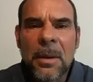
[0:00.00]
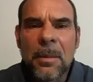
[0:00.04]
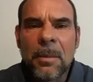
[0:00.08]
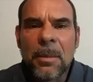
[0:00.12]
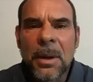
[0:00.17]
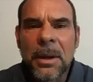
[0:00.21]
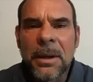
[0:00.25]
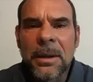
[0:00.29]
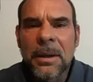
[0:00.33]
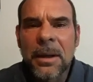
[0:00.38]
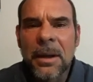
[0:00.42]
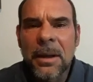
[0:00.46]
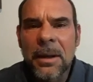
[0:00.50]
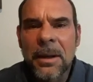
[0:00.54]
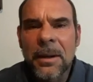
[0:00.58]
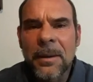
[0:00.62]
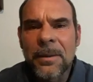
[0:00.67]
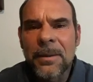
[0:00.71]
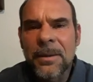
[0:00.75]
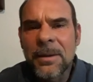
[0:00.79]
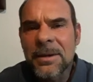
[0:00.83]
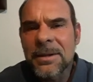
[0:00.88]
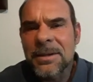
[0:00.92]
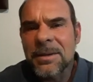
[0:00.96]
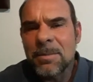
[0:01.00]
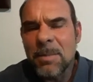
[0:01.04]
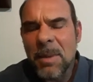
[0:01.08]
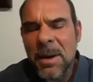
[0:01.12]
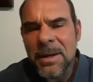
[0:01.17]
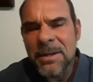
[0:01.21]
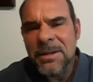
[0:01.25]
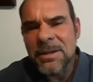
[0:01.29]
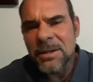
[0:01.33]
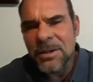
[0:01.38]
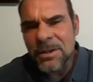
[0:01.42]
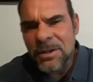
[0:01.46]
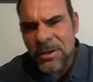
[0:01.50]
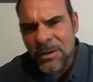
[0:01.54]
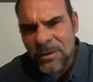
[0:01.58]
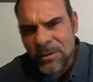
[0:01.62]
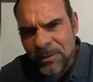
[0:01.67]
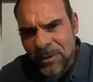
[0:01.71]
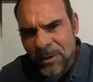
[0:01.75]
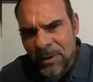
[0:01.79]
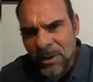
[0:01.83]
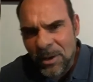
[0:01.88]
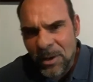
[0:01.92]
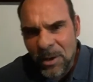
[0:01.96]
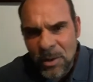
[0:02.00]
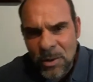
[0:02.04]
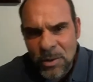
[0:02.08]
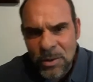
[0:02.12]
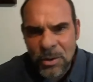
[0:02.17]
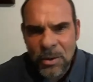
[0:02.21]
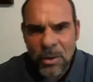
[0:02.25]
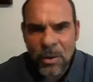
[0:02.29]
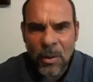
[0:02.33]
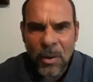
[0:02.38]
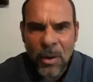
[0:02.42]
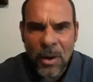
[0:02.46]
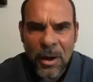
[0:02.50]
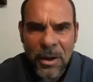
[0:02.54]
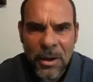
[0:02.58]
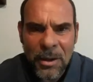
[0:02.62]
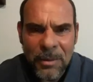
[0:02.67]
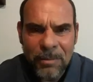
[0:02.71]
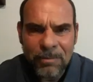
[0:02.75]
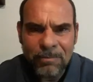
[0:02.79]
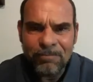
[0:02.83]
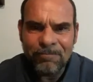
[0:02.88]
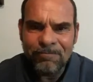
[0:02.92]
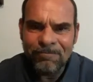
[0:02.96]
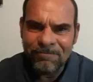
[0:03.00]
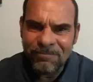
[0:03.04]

But this message is for those who are